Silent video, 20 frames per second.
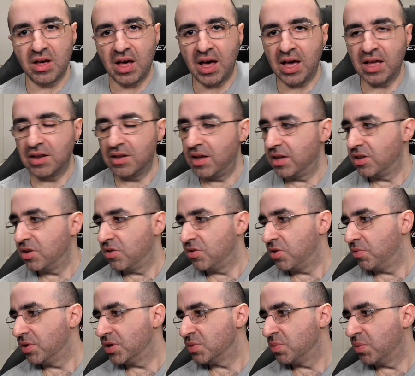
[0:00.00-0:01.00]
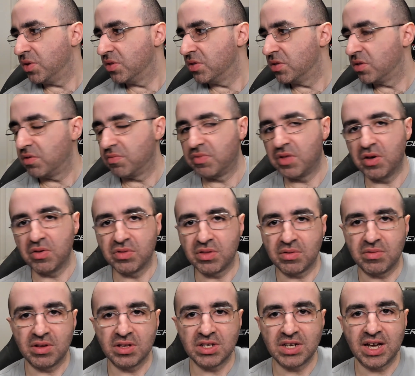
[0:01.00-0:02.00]
I don't know which ones of those
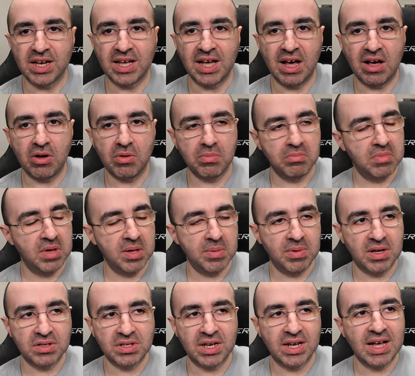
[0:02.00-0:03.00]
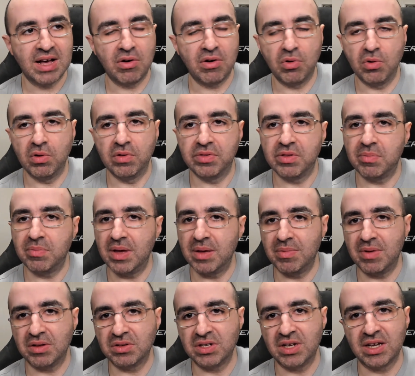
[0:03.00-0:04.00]
I'm going to check out. Maybe I'll check out all of them.
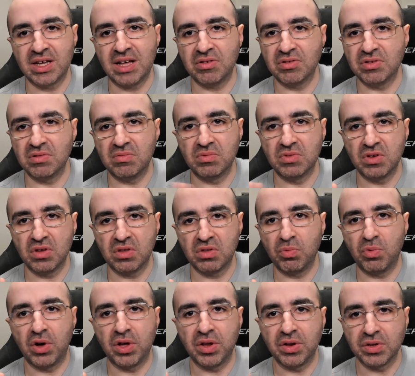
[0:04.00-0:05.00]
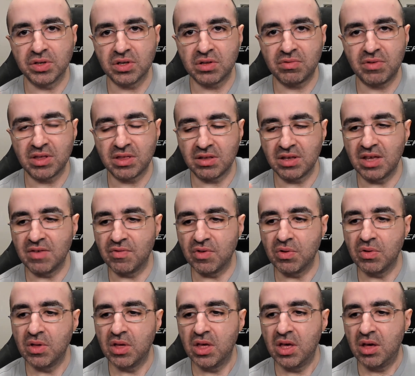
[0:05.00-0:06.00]
Maybe I'll check out just one, just Resident
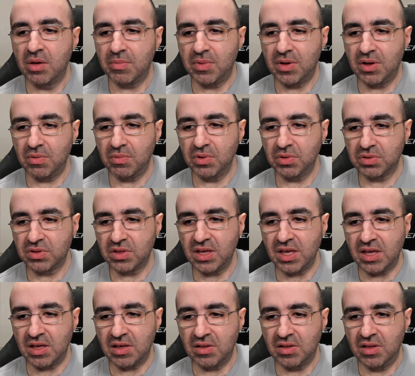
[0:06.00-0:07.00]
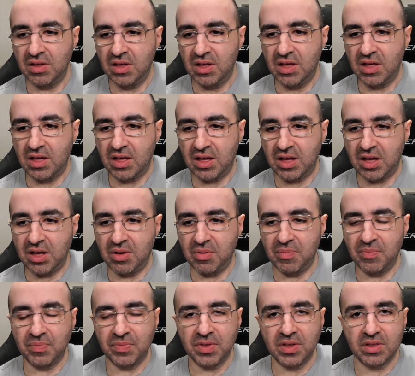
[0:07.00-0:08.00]
Evil. But we'll see.
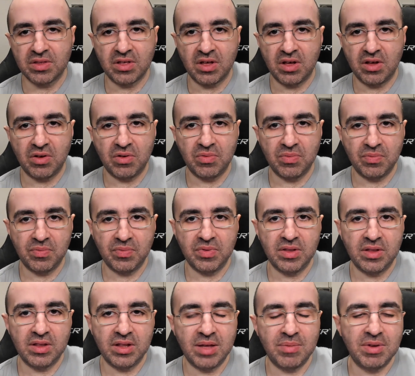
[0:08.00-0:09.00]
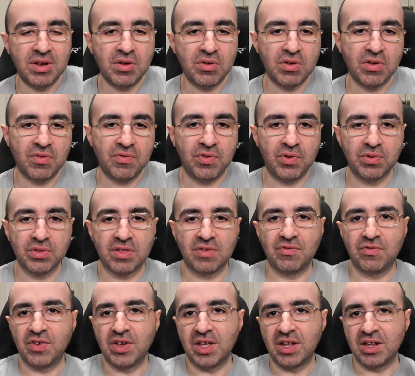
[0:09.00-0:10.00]
So let me know your thoughts and
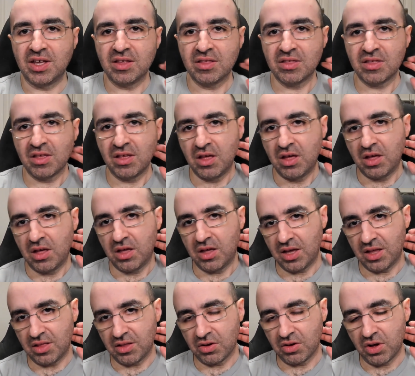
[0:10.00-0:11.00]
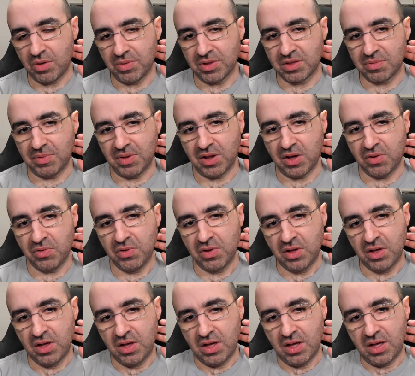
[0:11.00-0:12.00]
feelings in the comments below.
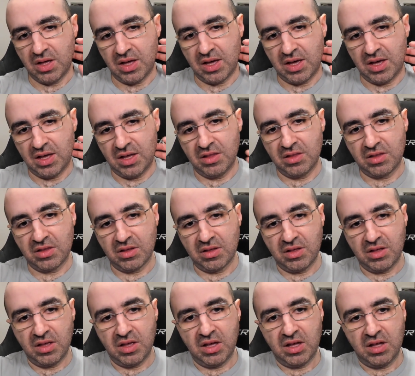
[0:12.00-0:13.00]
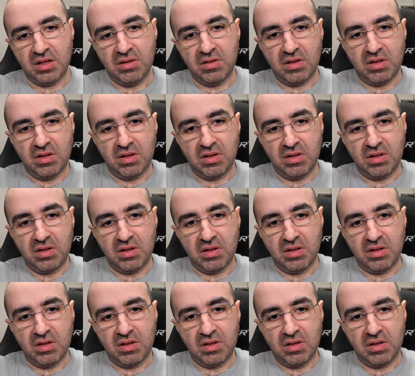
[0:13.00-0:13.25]
And yeah,